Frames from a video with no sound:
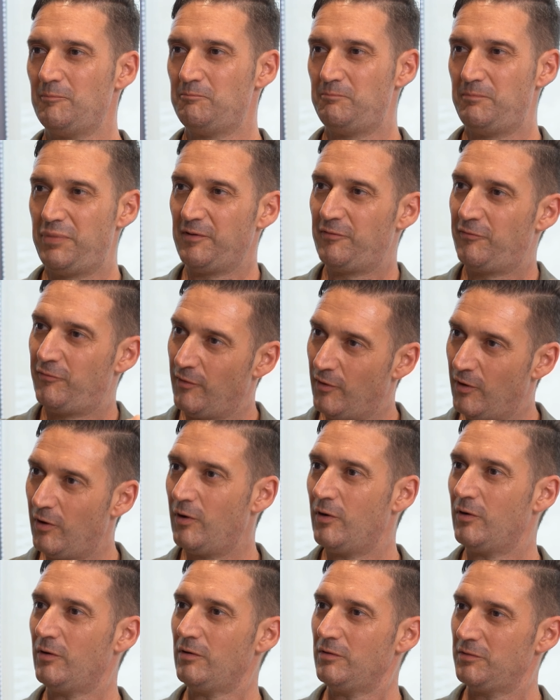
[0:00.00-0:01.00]

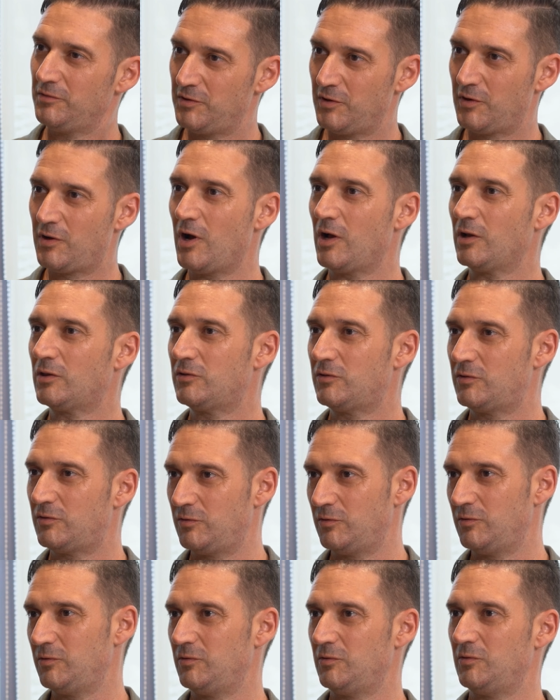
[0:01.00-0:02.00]
before you got
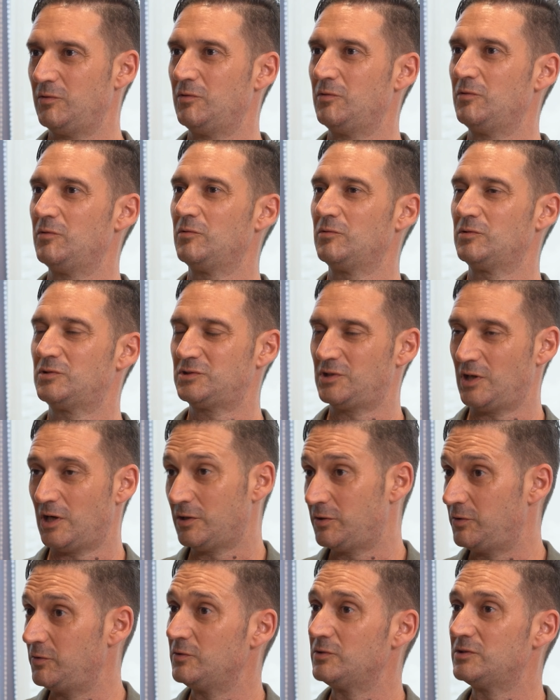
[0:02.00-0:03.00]
to
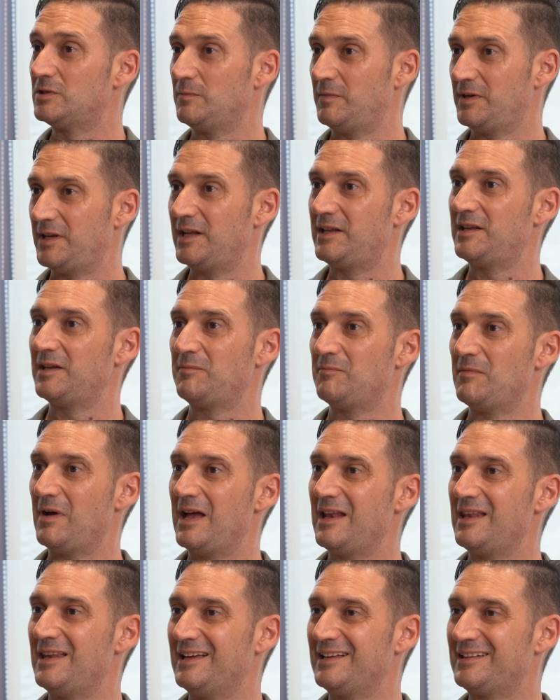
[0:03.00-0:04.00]
start to use the magnetic
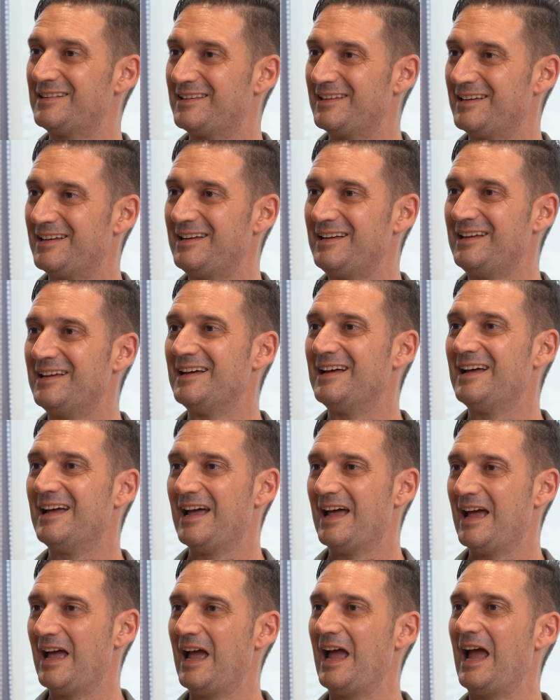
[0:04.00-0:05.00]
mallet,
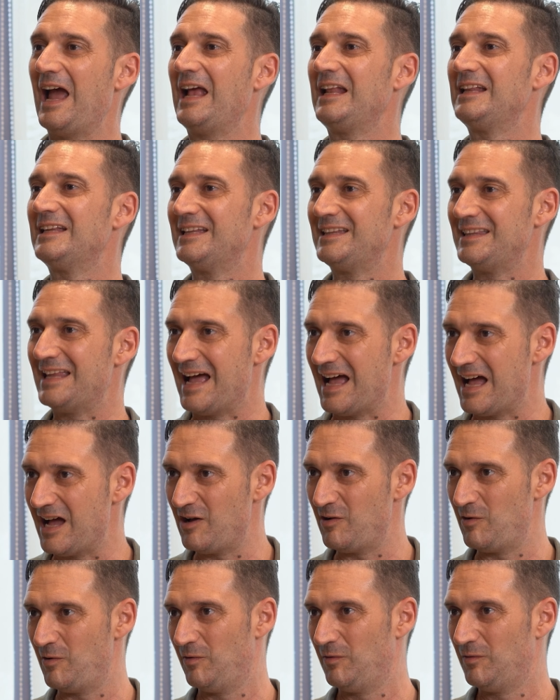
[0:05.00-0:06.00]
and
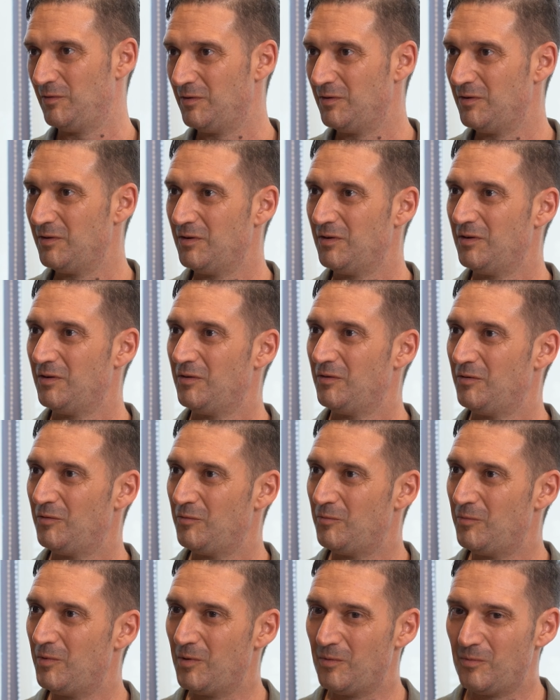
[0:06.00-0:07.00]
now,
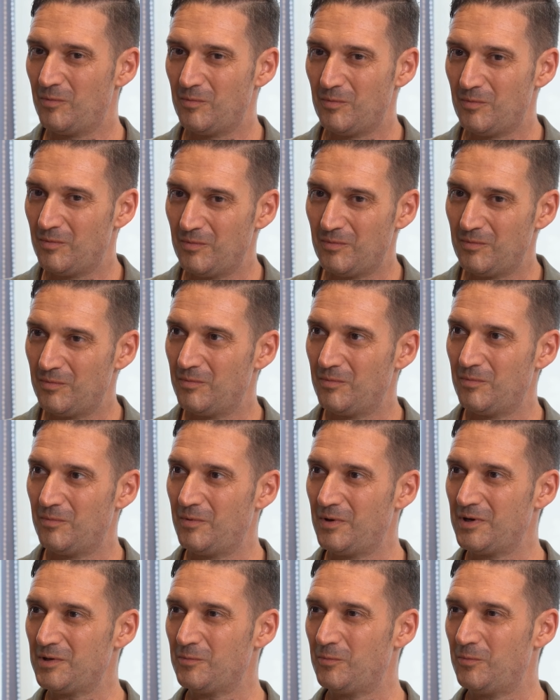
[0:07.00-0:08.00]

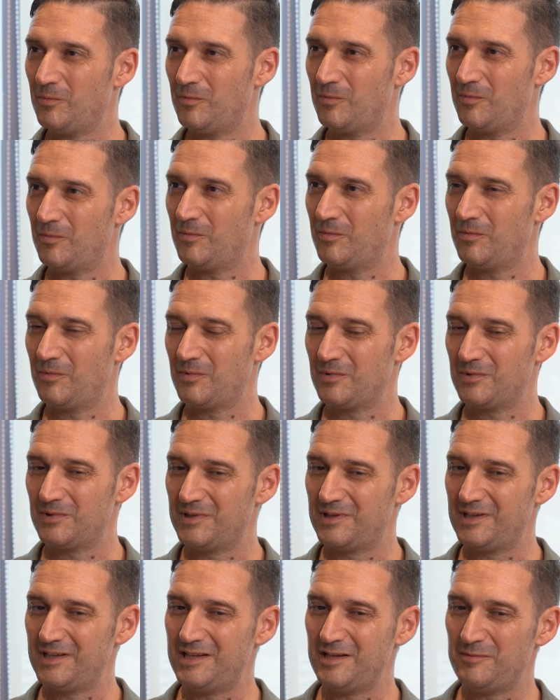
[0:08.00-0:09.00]
what
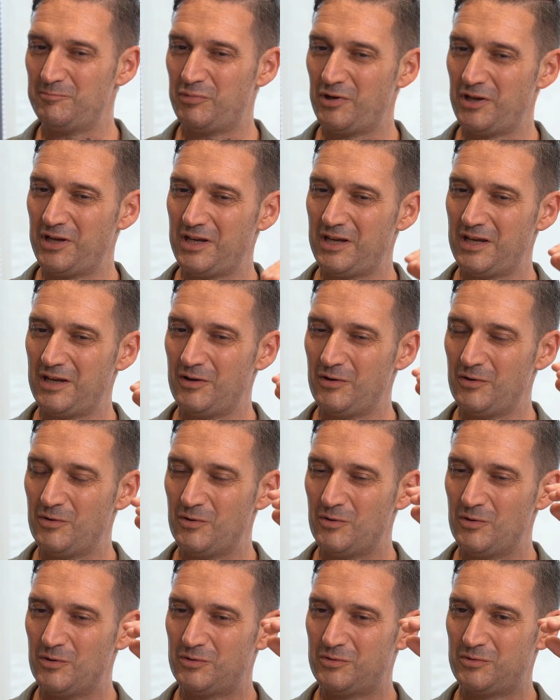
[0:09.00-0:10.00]
did it bring
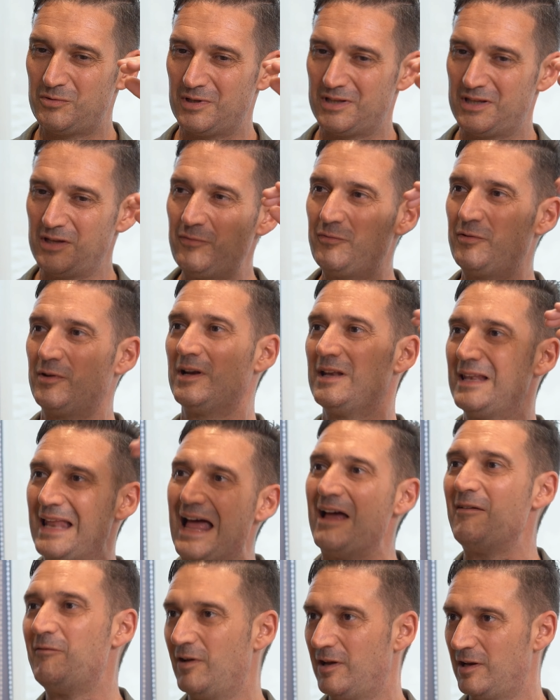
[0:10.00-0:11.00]
you to a different
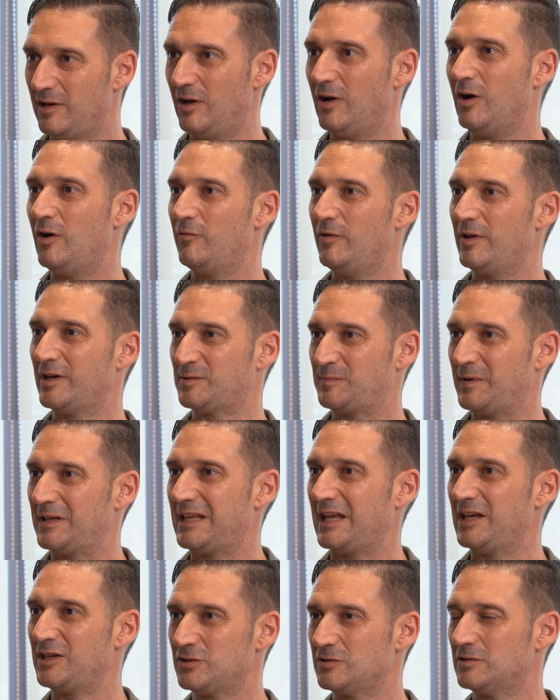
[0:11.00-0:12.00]
level of
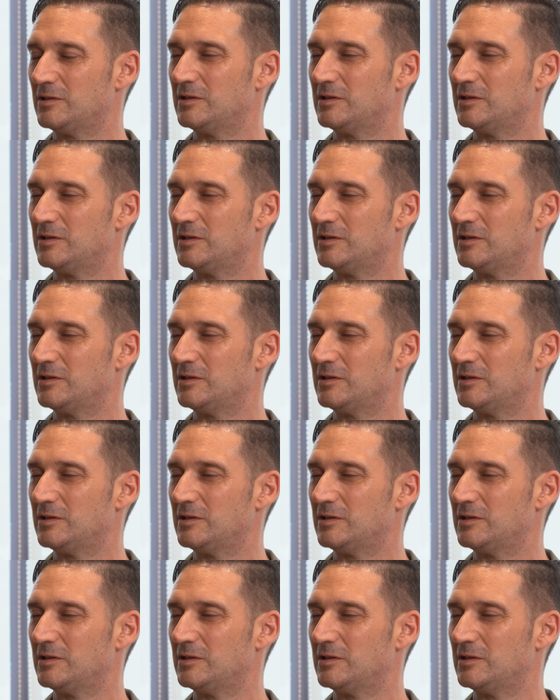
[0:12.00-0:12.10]
expectation?